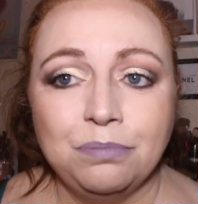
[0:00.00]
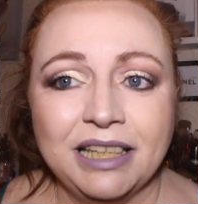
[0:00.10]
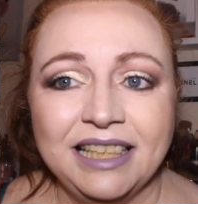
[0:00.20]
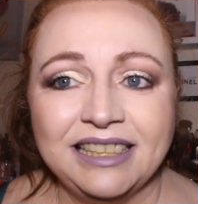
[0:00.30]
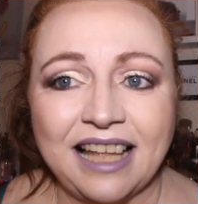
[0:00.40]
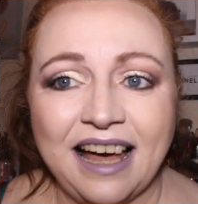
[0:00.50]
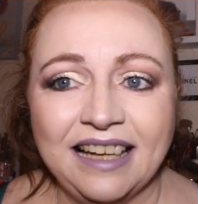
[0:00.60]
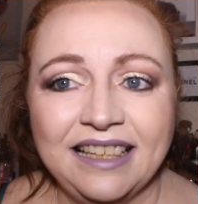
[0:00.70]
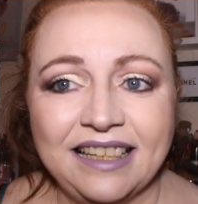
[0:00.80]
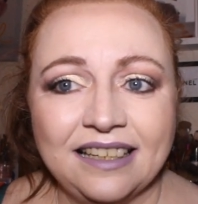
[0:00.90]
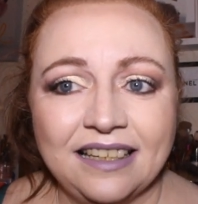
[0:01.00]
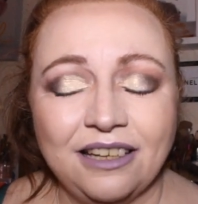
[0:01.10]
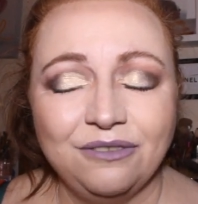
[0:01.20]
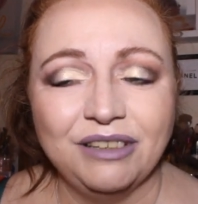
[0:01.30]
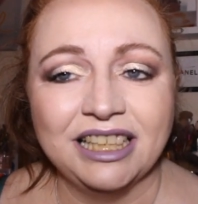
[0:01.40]
please like
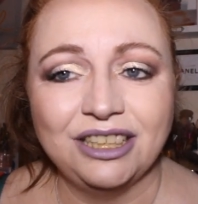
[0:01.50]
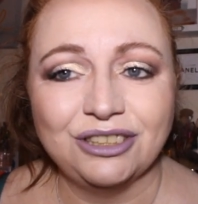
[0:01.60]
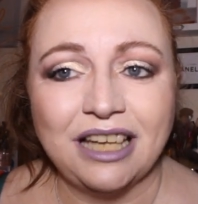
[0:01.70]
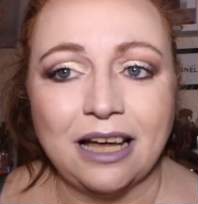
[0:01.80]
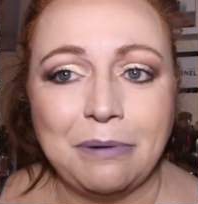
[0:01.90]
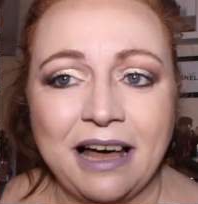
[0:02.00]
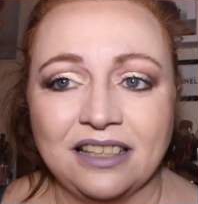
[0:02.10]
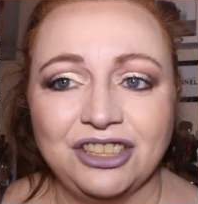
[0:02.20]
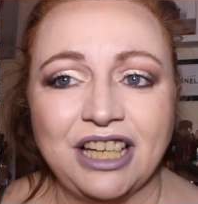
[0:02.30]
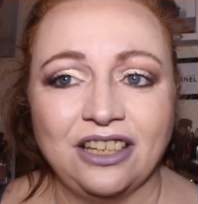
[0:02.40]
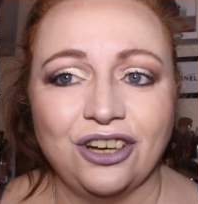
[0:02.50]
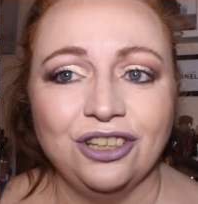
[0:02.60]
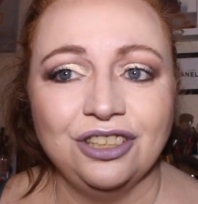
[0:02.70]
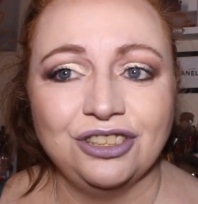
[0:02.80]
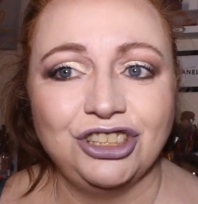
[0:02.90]
it really does help out the
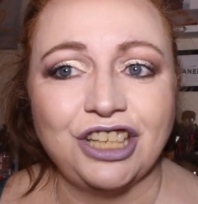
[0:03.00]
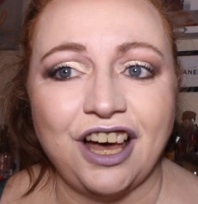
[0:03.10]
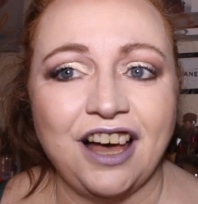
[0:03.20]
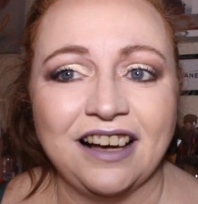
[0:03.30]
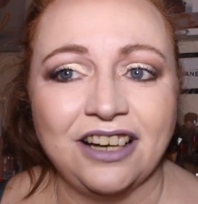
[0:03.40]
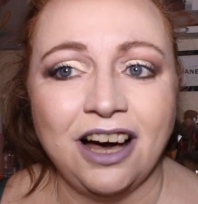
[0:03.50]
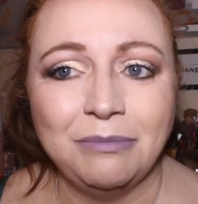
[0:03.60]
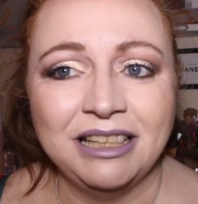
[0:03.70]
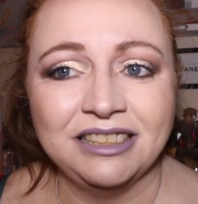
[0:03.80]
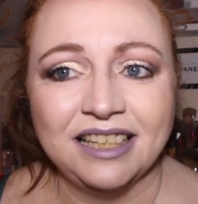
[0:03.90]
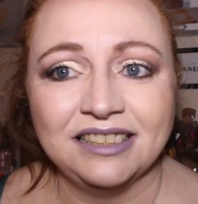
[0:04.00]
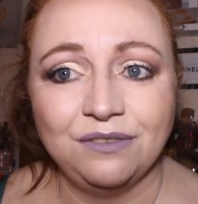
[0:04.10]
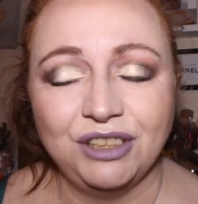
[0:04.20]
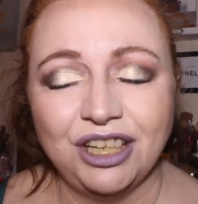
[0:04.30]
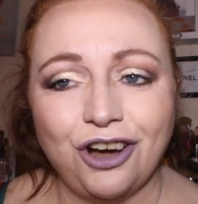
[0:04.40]
channel share and comment
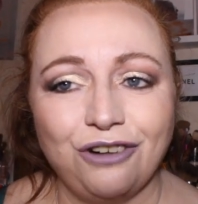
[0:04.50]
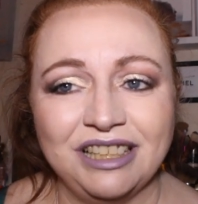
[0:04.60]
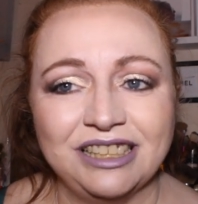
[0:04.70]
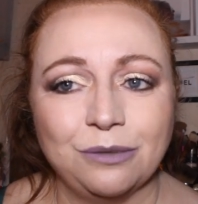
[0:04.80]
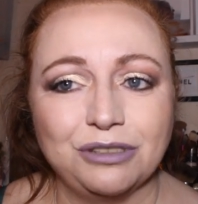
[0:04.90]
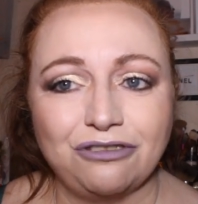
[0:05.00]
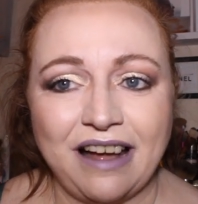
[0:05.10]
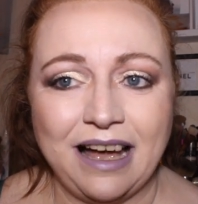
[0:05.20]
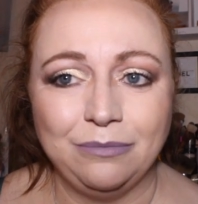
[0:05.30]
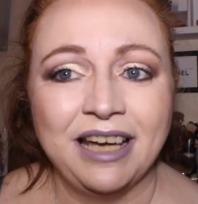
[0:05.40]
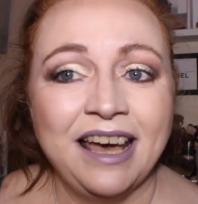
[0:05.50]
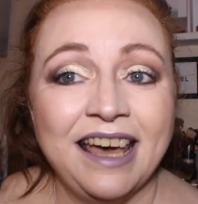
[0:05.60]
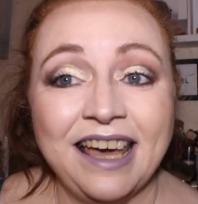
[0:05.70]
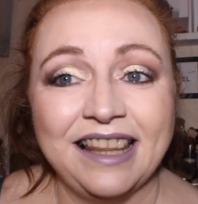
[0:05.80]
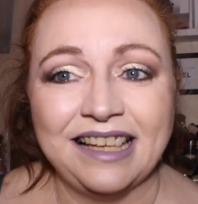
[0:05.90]
and if you're not already subscribed
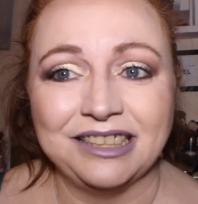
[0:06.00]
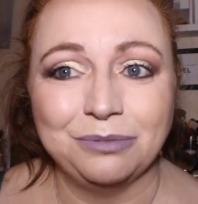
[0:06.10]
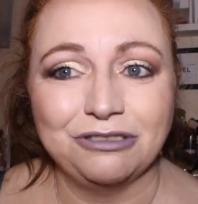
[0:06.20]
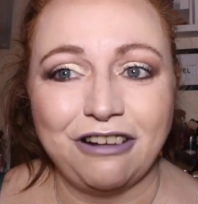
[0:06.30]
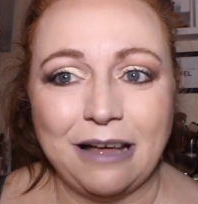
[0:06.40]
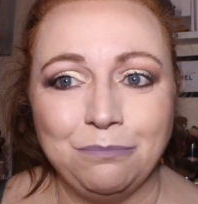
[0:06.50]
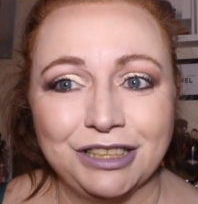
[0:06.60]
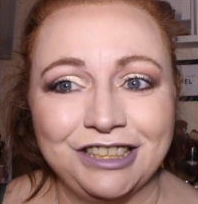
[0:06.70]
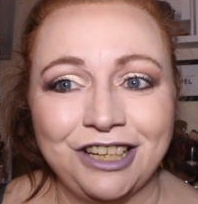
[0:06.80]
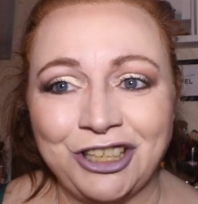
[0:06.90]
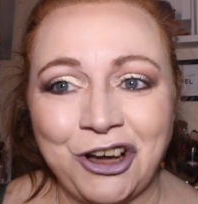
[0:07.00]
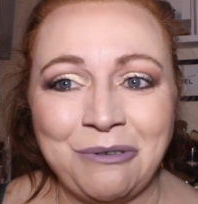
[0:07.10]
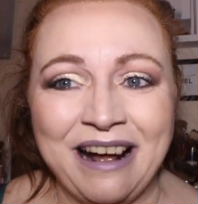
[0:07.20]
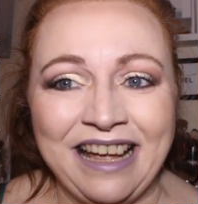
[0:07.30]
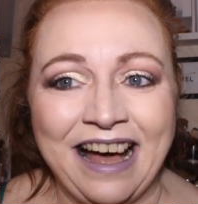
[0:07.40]
hit that subscribe button on
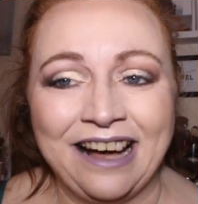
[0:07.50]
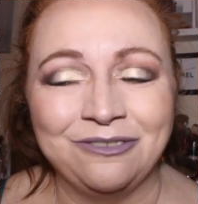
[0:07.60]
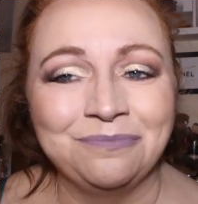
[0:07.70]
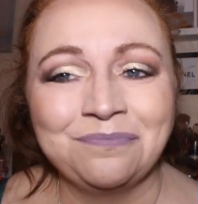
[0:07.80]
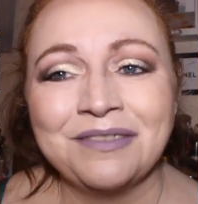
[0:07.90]
your way out